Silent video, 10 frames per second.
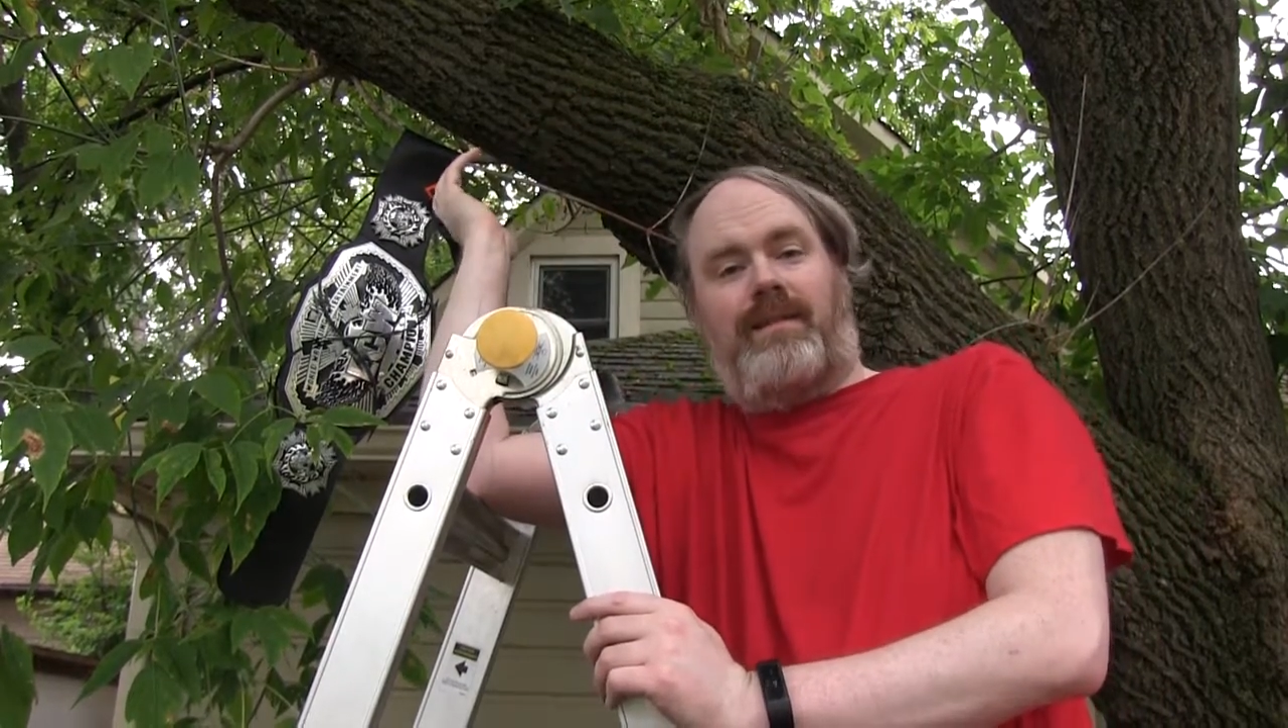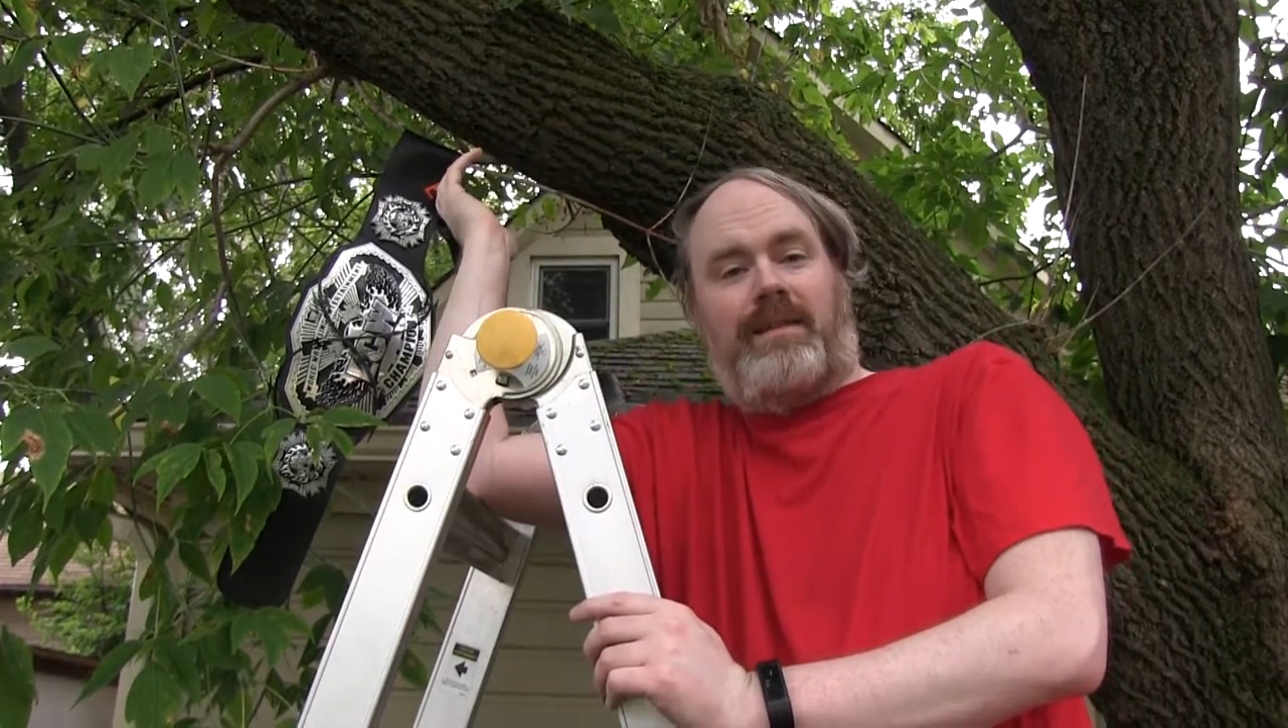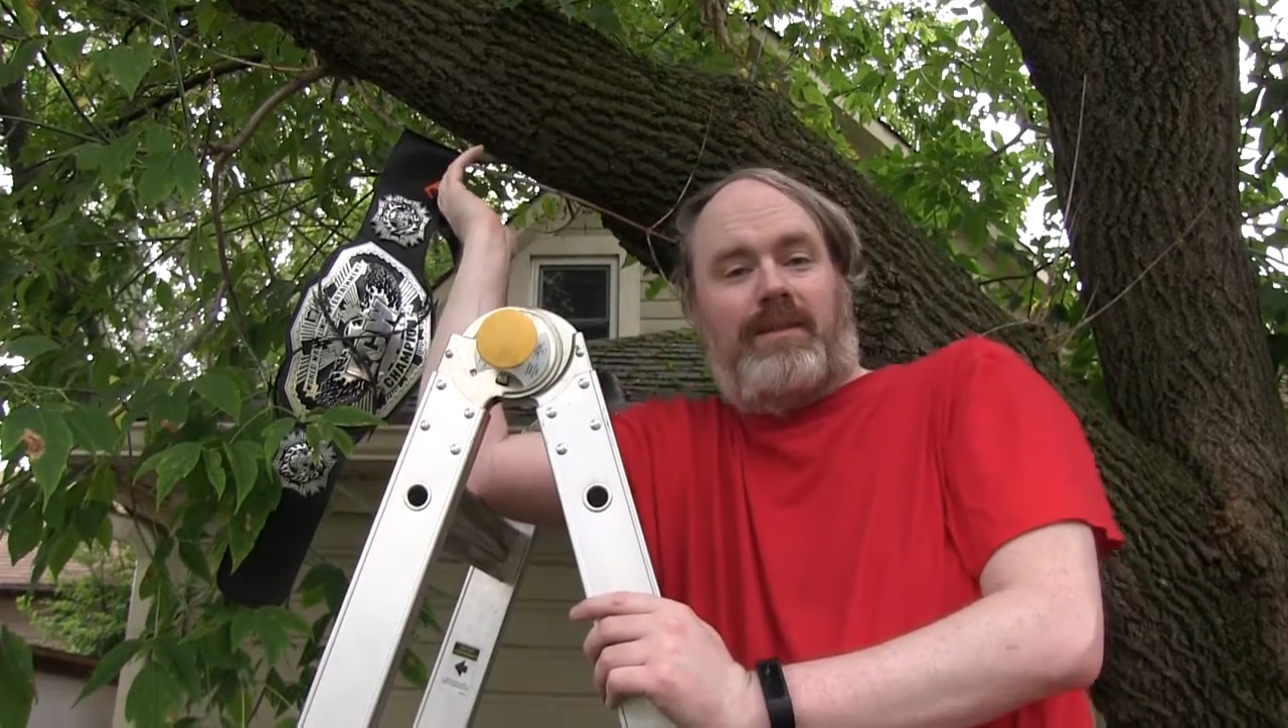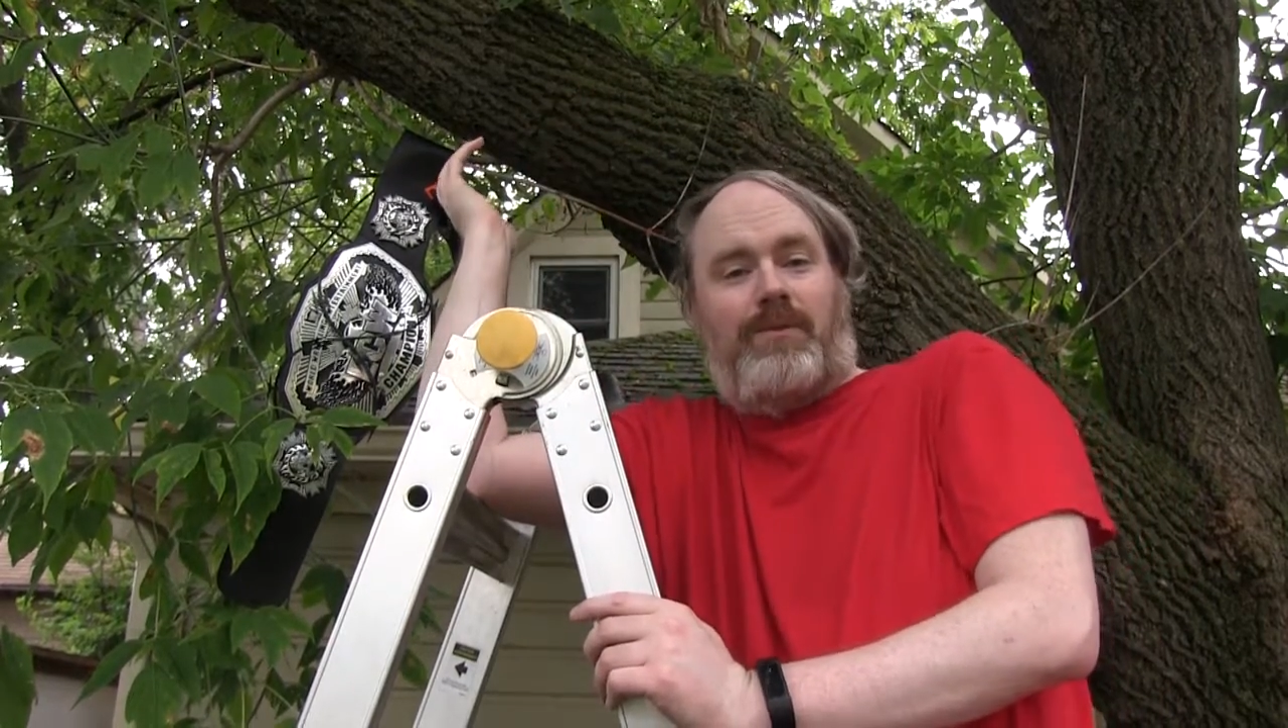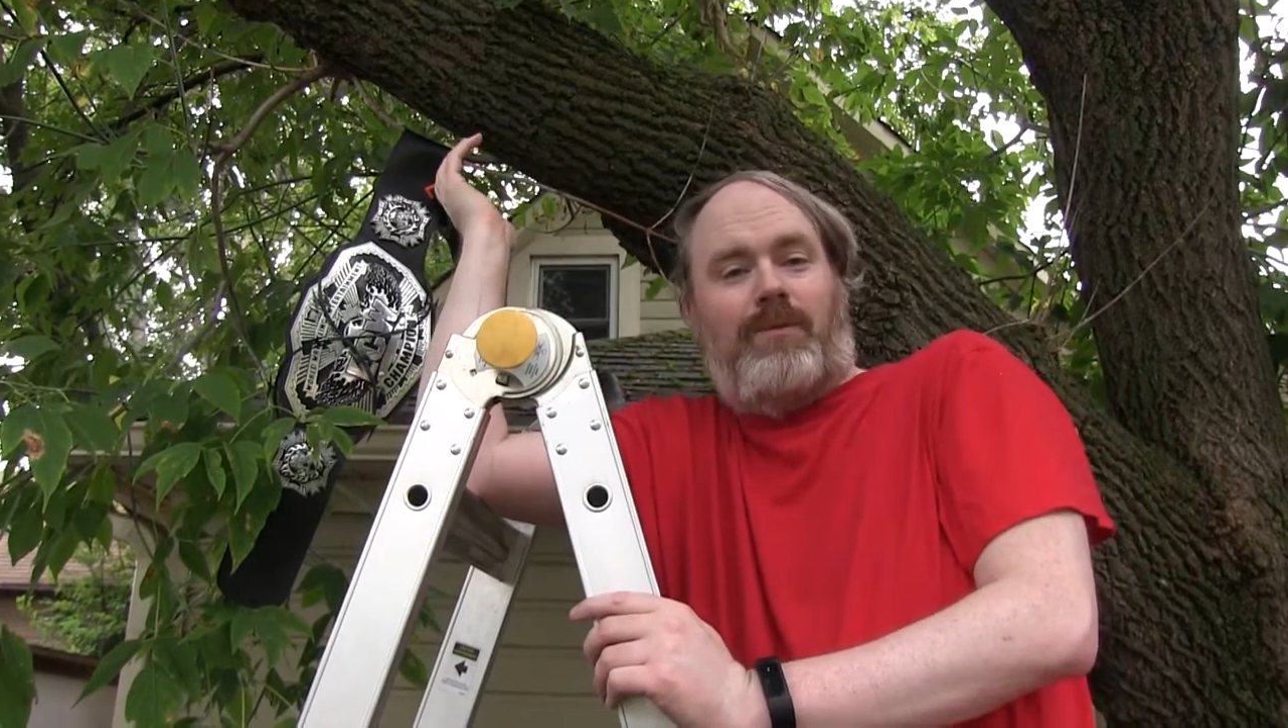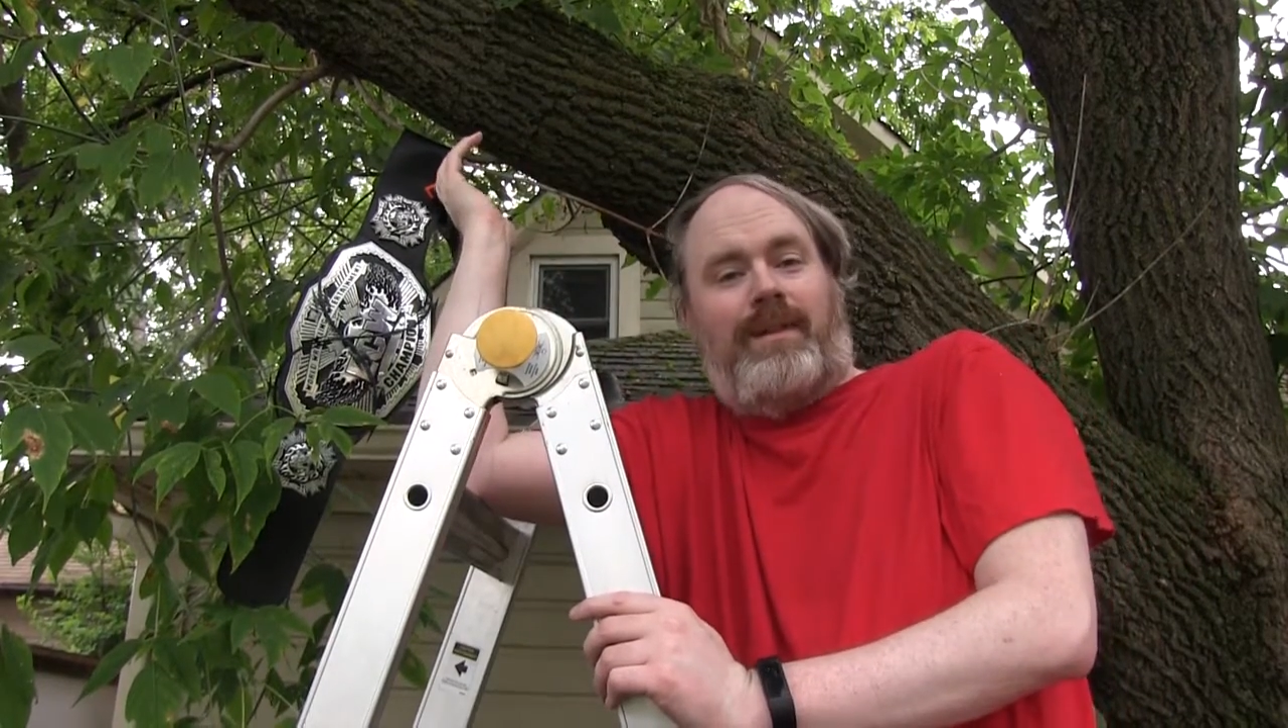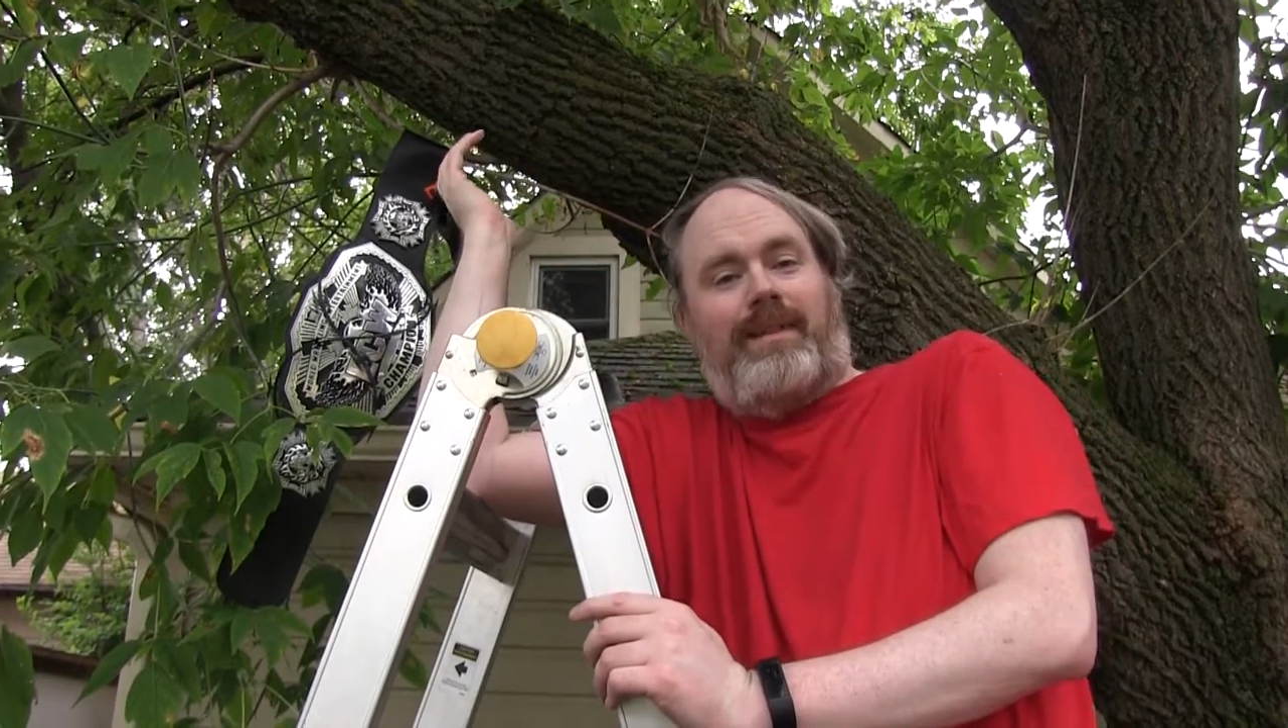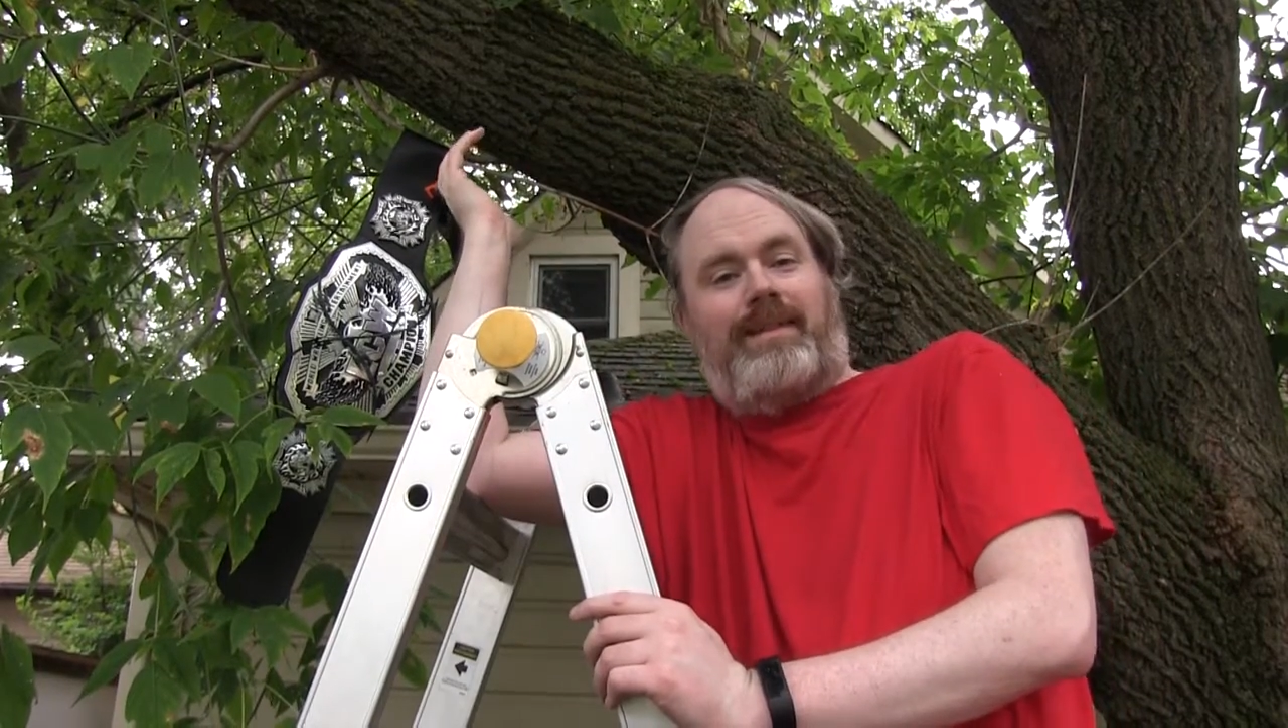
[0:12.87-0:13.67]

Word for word: this is what